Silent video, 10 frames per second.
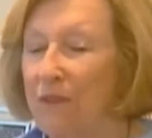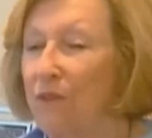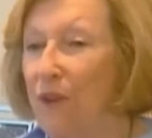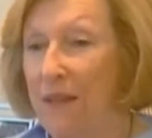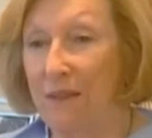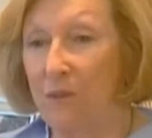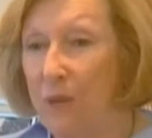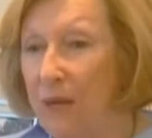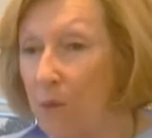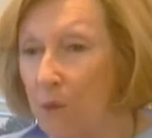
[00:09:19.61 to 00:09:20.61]
threatened
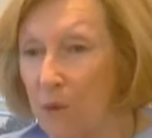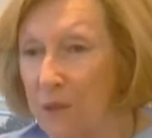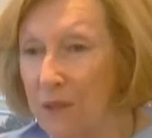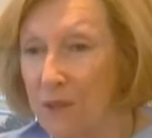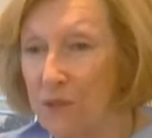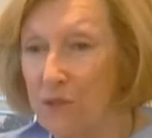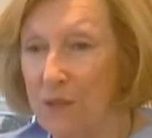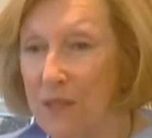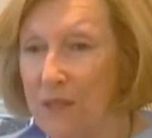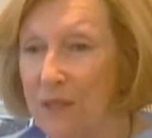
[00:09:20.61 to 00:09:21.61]
when I walked in the
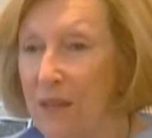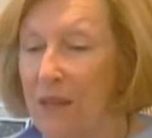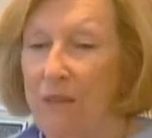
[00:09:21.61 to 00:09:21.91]
streets.